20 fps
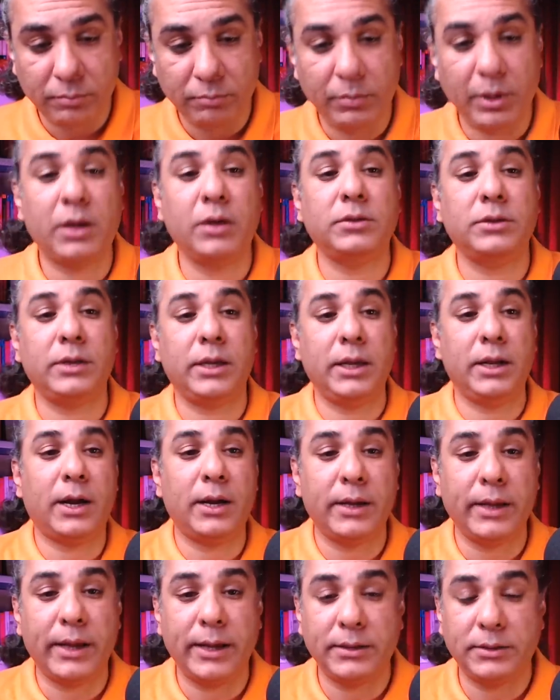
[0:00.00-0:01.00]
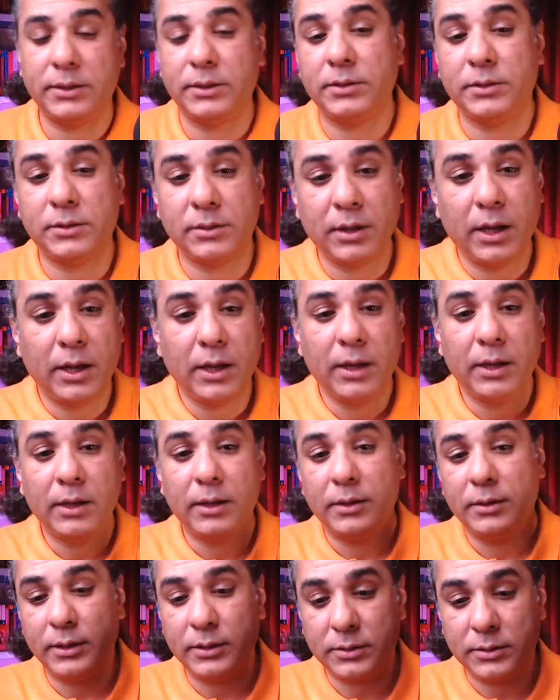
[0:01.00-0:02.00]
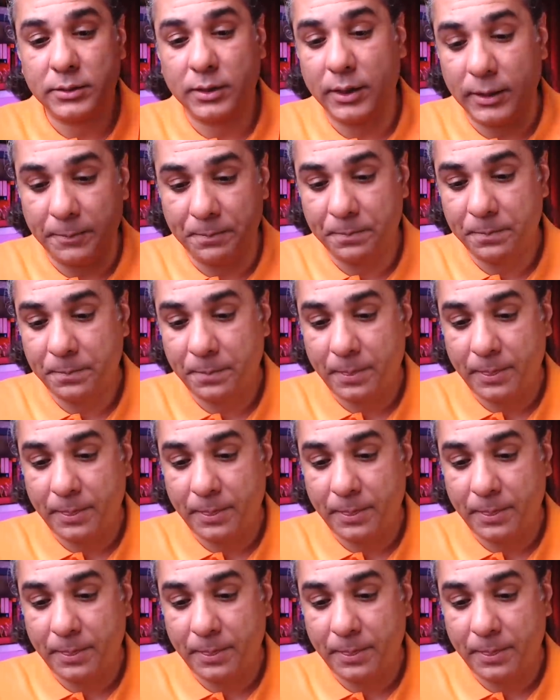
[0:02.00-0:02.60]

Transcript: because Iran has this this uh,